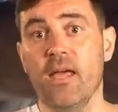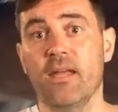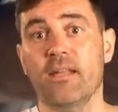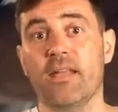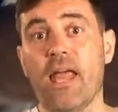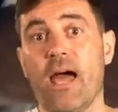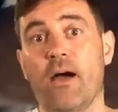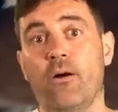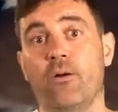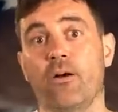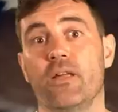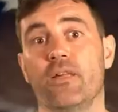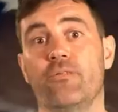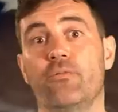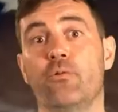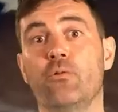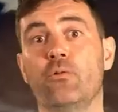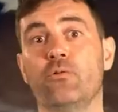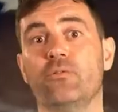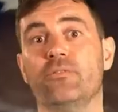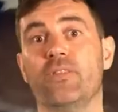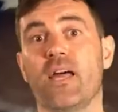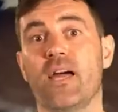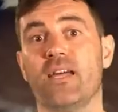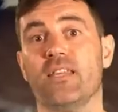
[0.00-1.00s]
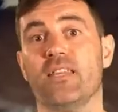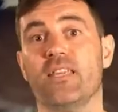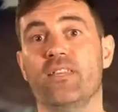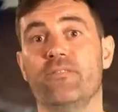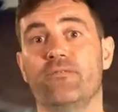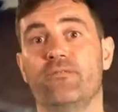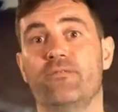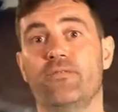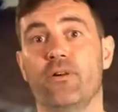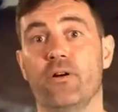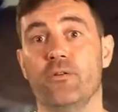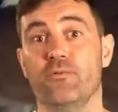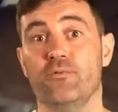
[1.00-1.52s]
Now, if all that
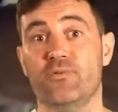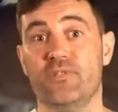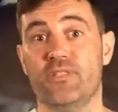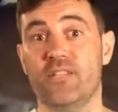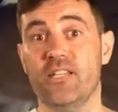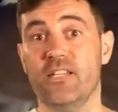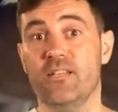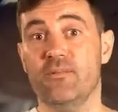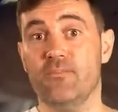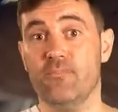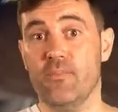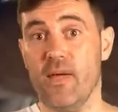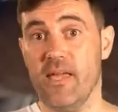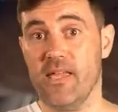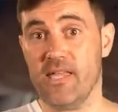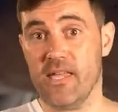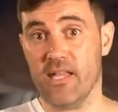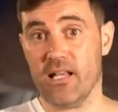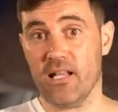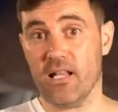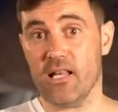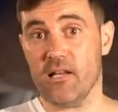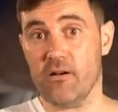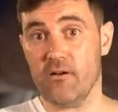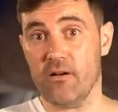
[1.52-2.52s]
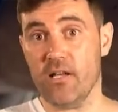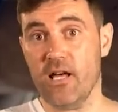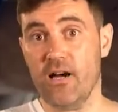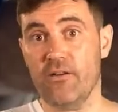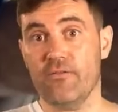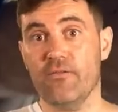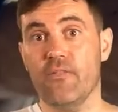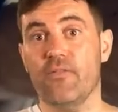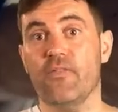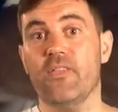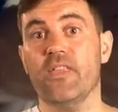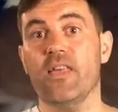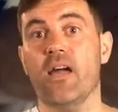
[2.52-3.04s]
info didn't make it clear
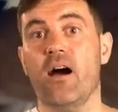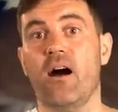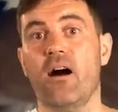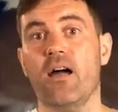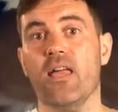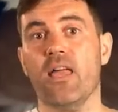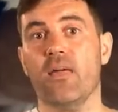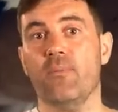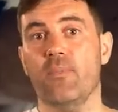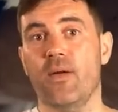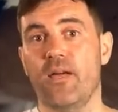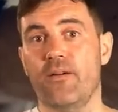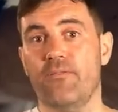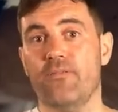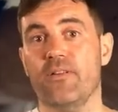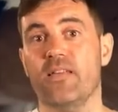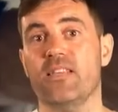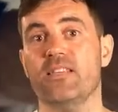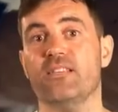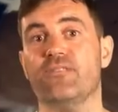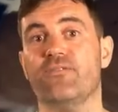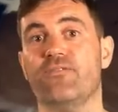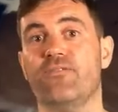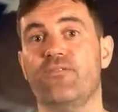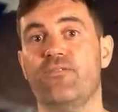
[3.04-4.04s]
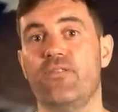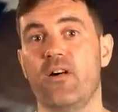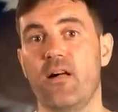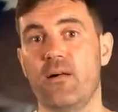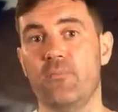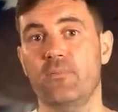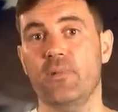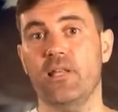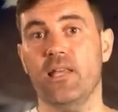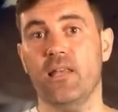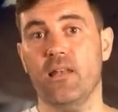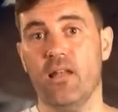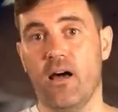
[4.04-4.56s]
enough, the IMF is
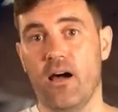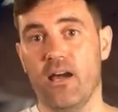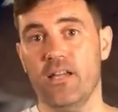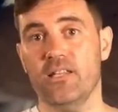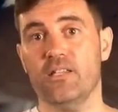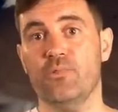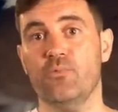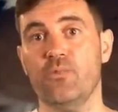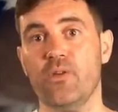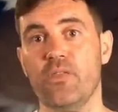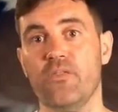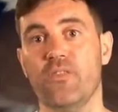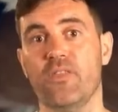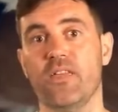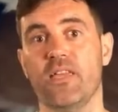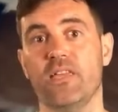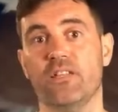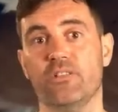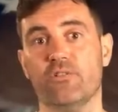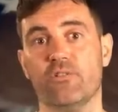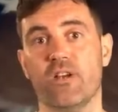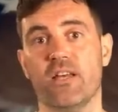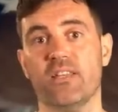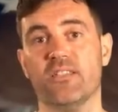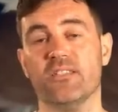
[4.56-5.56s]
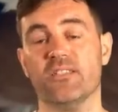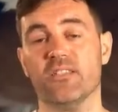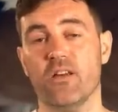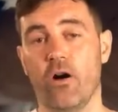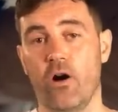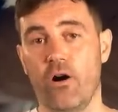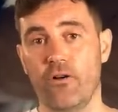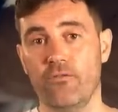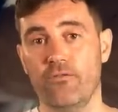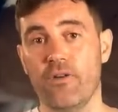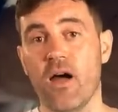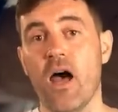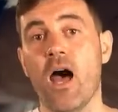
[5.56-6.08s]
firmly aligned with the interests
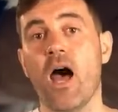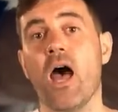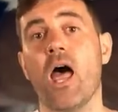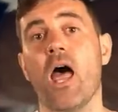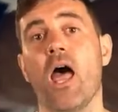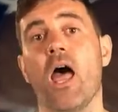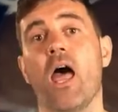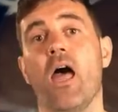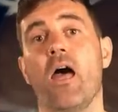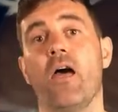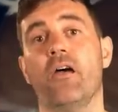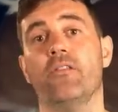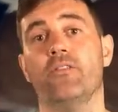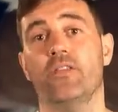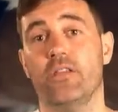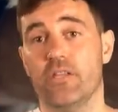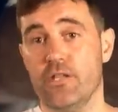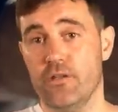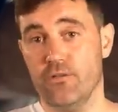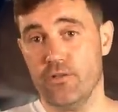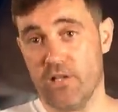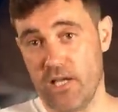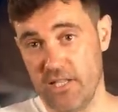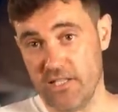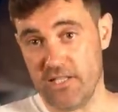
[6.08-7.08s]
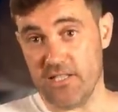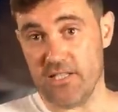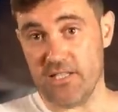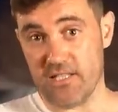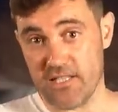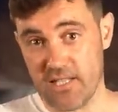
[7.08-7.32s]
of the United